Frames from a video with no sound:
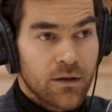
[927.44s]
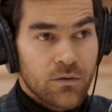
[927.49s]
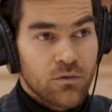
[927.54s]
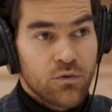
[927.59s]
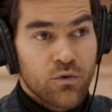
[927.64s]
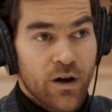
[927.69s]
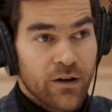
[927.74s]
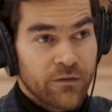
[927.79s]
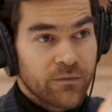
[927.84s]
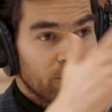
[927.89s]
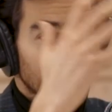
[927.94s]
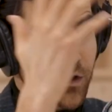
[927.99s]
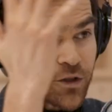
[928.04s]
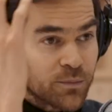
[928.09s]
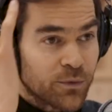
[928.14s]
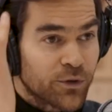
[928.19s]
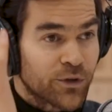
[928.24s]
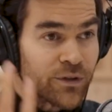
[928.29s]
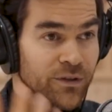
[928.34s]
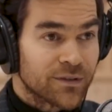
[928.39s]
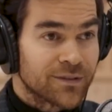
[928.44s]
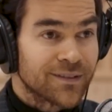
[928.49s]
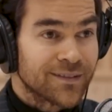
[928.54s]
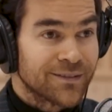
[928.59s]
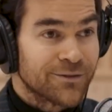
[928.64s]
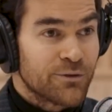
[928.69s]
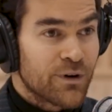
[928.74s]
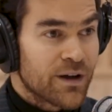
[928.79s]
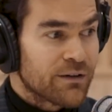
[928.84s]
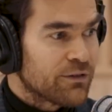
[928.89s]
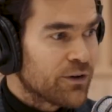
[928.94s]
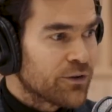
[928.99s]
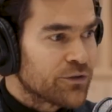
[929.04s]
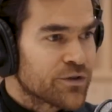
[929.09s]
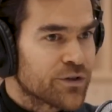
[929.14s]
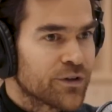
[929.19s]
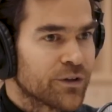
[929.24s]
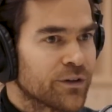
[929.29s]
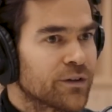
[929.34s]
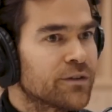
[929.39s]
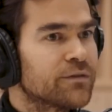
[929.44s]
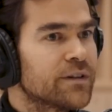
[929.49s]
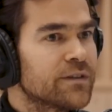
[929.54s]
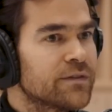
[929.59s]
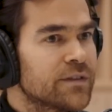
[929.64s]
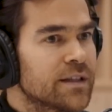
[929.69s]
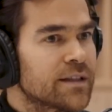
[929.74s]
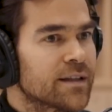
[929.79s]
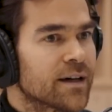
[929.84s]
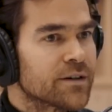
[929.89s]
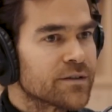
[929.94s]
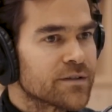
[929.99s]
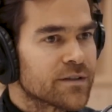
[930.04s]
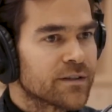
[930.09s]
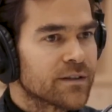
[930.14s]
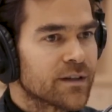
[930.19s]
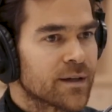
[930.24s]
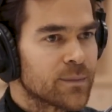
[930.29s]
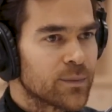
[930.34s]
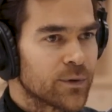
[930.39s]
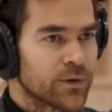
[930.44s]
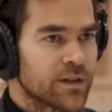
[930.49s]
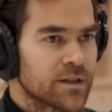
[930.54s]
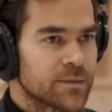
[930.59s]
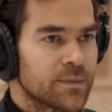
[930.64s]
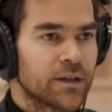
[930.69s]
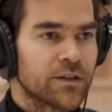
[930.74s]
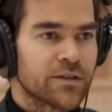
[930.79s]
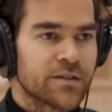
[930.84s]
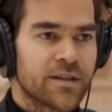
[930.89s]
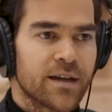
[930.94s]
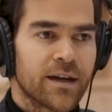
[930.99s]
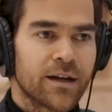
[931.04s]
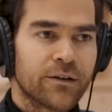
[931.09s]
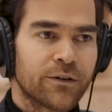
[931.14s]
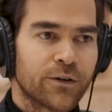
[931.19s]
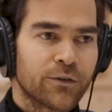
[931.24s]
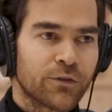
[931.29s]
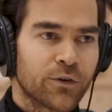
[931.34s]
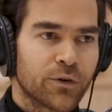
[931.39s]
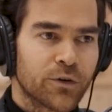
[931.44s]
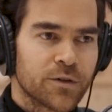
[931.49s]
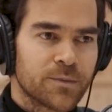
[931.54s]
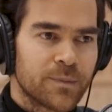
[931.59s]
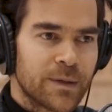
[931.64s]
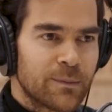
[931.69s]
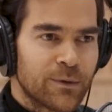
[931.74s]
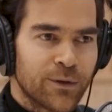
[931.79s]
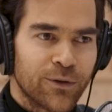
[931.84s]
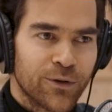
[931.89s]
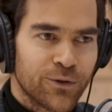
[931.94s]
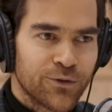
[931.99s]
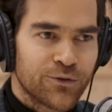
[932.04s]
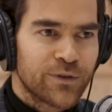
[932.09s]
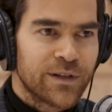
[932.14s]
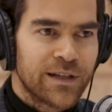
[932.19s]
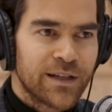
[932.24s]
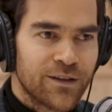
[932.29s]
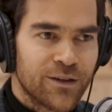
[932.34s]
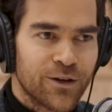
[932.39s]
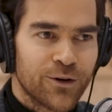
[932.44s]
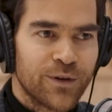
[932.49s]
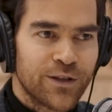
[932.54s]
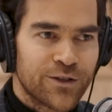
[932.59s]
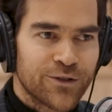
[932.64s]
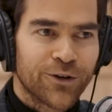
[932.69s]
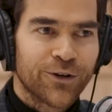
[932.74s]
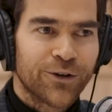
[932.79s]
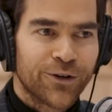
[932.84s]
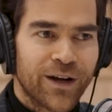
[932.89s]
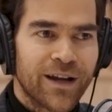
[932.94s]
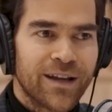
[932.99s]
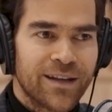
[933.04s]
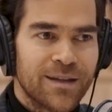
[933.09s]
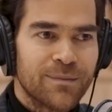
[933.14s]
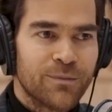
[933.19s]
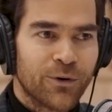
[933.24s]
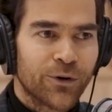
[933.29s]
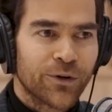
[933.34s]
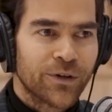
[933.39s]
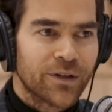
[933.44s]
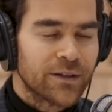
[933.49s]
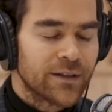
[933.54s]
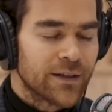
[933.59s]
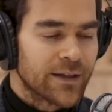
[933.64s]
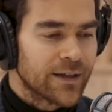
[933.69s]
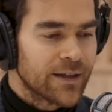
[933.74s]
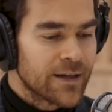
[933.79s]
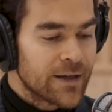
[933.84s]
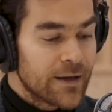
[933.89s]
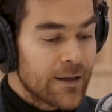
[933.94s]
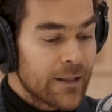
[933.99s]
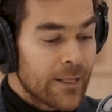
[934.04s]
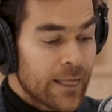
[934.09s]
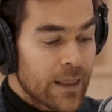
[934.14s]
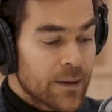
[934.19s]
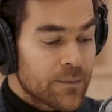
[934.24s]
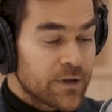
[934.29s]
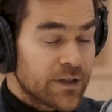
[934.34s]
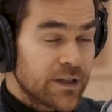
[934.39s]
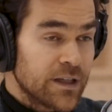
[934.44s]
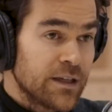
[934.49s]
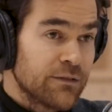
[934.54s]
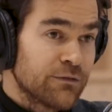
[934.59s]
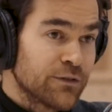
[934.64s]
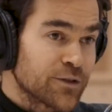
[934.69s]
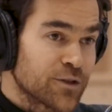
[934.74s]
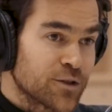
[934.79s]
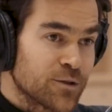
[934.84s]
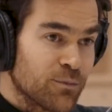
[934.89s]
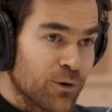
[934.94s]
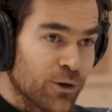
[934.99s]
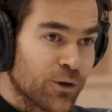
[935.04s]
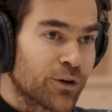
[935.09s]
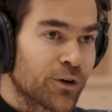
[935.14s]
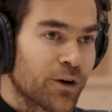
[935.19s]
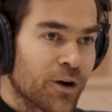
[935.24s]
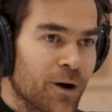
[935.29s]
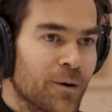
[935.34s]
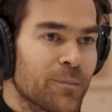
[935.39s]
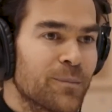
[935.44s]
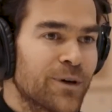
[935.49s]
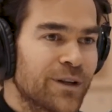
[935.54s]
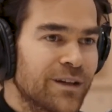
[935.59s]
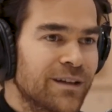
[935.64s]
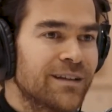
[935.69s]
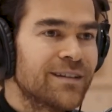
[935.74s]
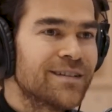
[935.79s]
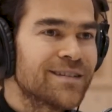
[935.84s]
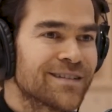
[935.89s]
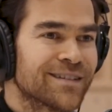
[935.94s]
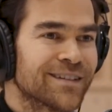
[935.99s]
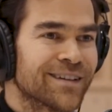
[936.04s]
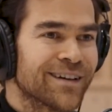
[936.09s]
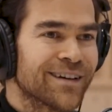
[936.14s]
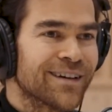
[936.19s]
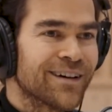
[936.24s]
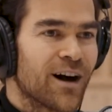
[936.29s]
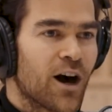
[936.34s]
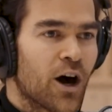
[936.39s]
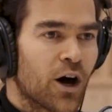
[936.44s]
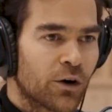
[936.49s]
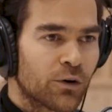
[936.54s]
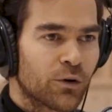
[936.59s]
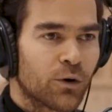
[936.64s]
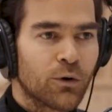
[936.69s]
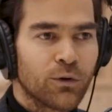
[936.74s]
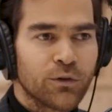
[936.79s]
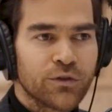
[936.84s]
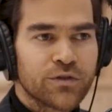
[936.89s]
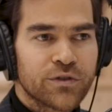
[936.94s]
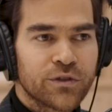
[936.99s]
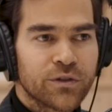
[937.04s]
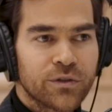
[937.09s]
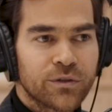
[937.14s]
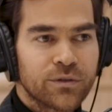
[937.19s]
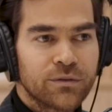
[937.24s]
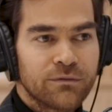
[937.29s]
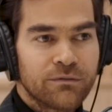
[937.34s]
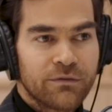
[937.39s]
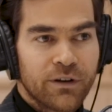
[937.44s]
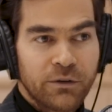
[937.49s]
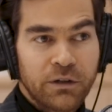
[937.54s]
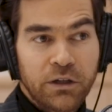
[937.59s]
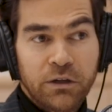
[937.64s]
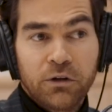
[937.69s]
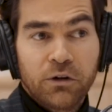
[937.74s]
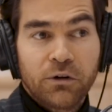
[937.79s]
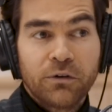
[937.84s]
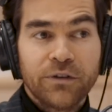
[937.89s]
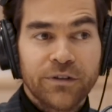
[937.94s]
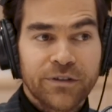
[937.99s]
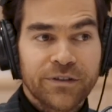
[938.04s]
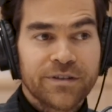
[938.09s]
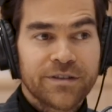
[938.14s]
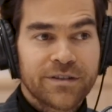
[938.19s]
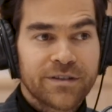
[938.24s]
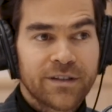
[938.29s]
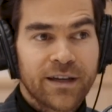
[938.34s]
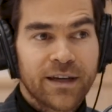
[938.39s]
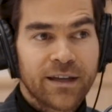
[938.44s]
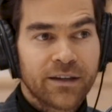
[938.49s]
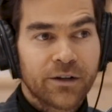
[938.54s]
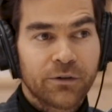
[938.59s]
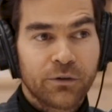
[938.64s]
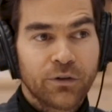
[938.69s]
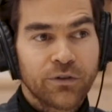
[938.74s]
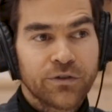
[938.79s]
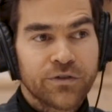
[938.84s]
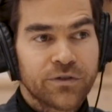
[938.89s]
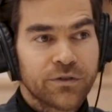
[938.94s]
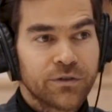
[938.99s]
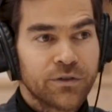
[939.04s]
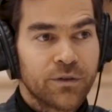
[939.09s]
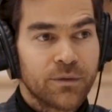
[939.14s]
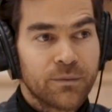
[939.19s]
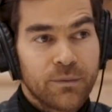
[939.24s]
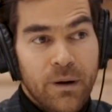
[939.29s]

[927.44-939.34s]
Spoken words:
who have much more, who have 100, 150,000 employees, because there, of course, people don't really know each other anymore. Yeah, but even smaller companies are also very curious and are also. I